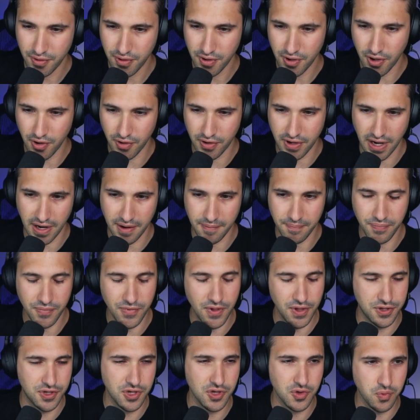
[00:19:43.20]
Okay,
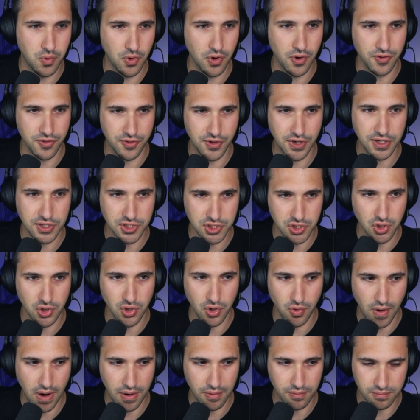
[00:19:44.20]
this is where things turn
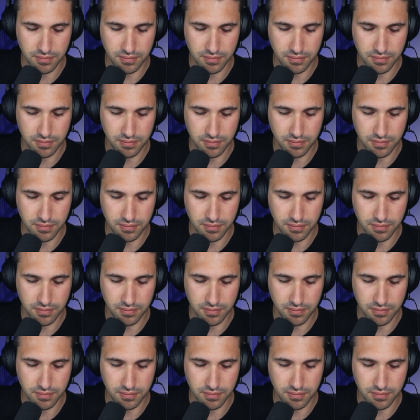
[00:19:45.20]
around.